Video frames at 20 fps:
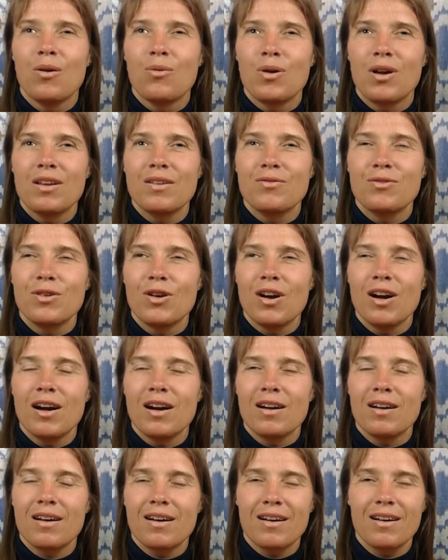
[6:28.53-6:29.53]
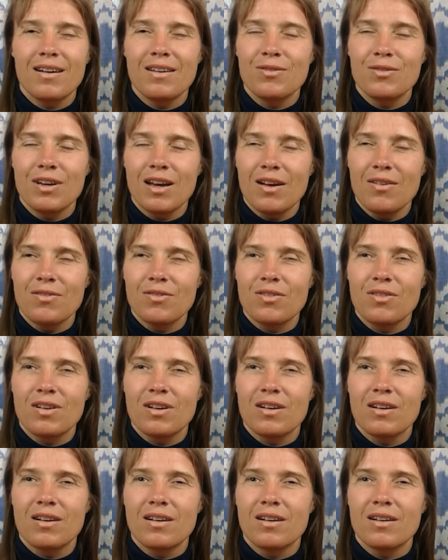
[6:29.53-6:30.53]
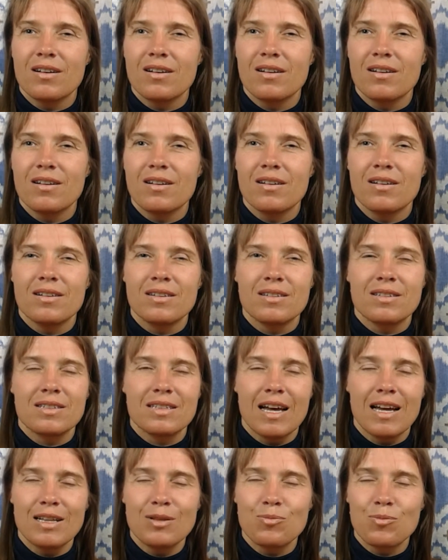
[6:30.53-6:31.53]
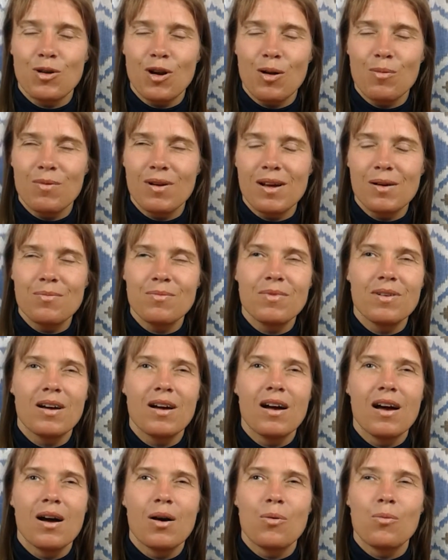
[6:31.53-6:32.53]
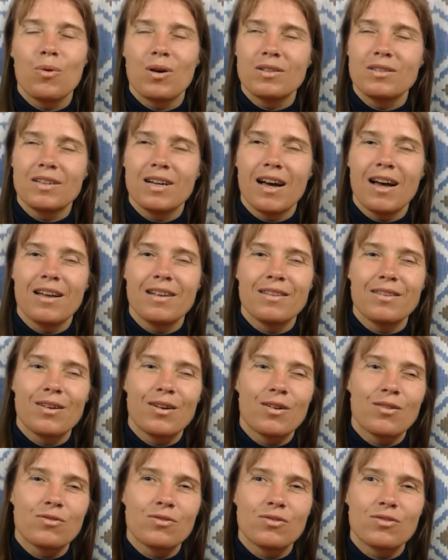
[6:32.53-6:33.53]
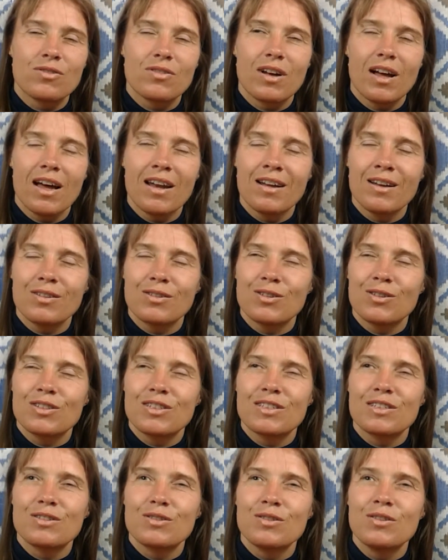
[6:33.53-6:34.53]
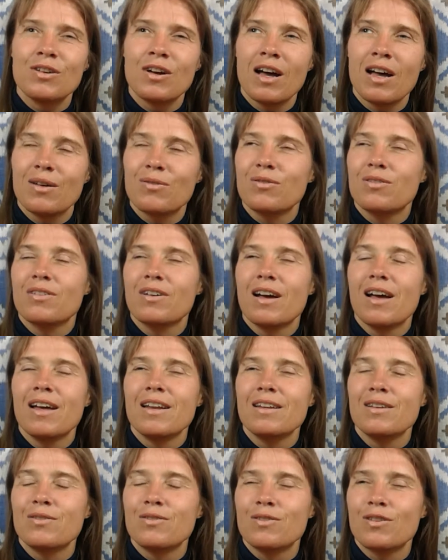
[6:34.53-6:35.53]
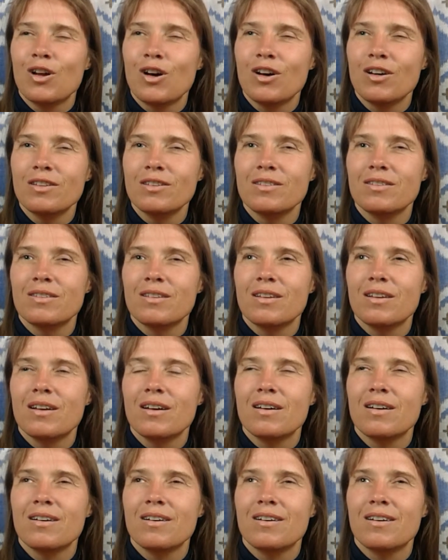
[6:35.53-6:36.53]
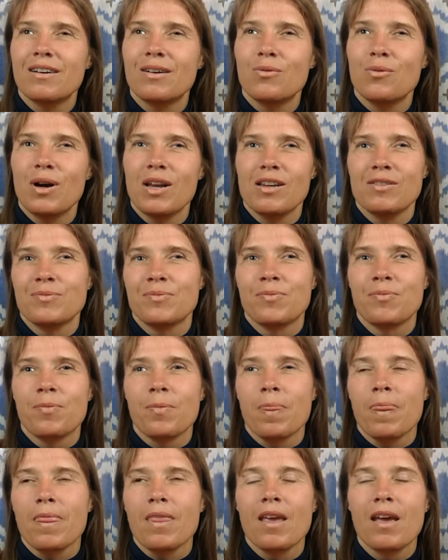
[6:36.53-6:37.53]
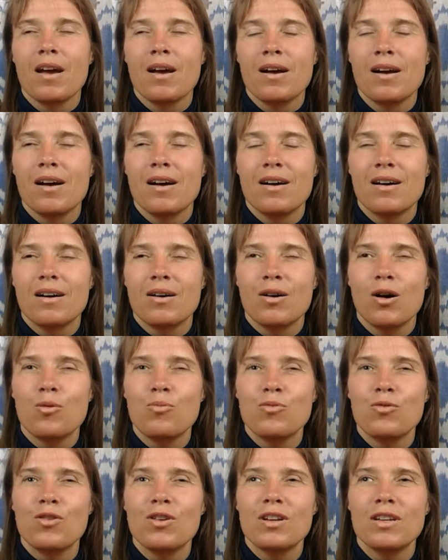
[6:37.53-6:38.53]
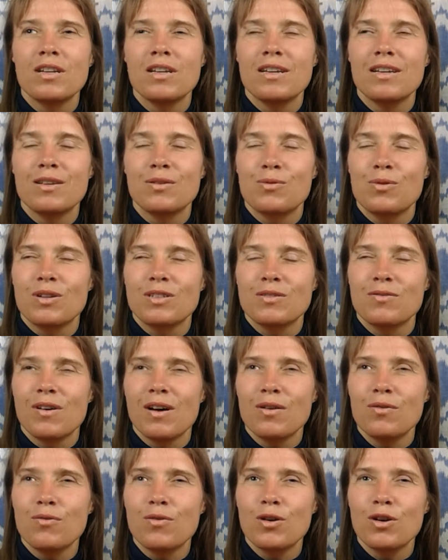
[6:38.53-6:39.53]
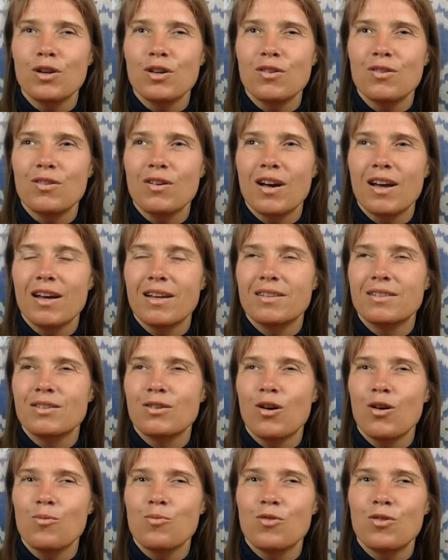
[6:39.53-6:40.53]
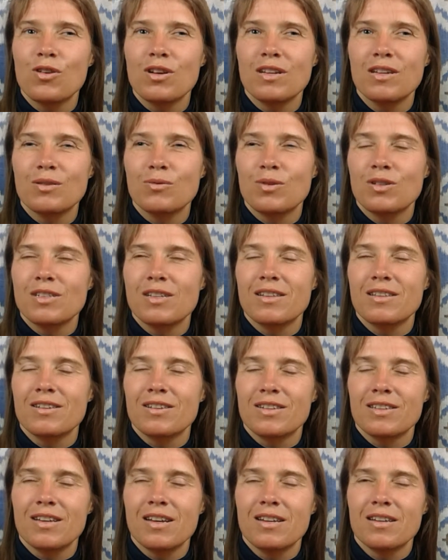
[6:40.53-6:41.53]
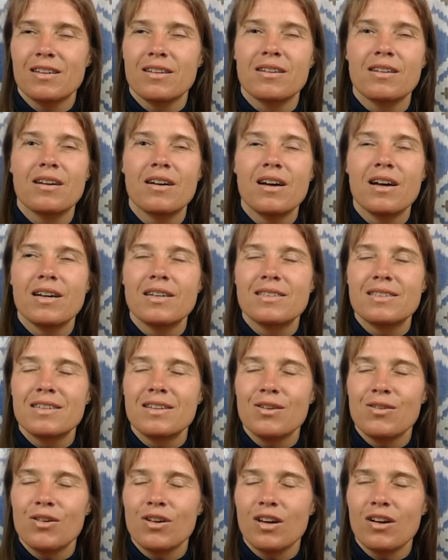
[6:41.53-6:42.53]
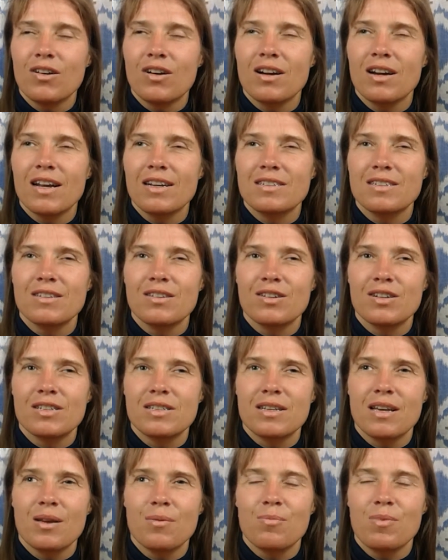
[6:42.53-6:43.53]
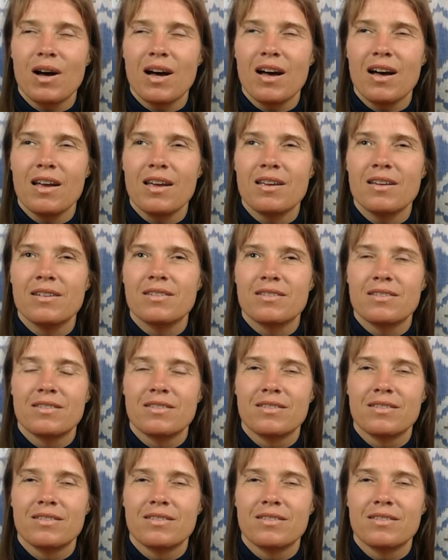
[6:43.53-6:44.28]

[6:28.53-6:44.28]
Well, if you have a sight problem, what kind of anecdotes do you have? And if not, well, hopefully it was fun for you, and hopefully it was entertaining. See you here on next Thursday. Bye.